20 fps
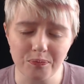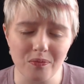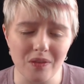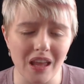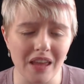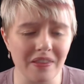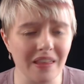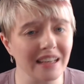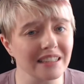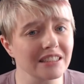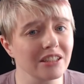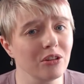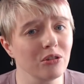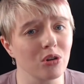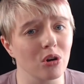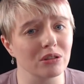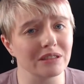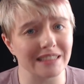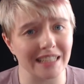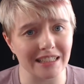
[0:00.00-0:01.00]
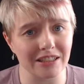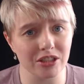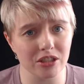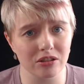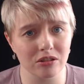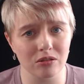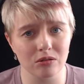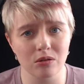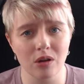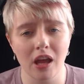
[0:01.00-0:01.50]
That's now gone
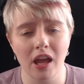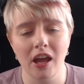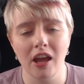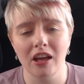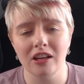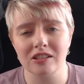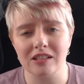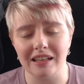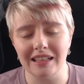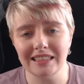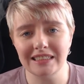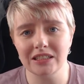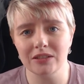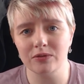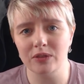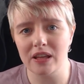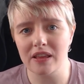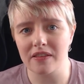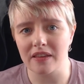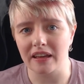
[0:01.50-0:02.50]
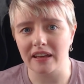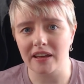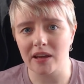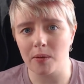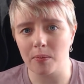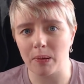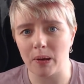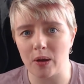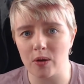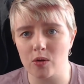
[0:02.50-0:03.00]
digital, so I need to rethink
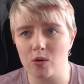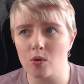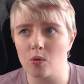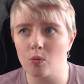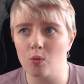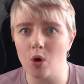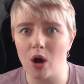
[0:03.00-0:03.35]
about what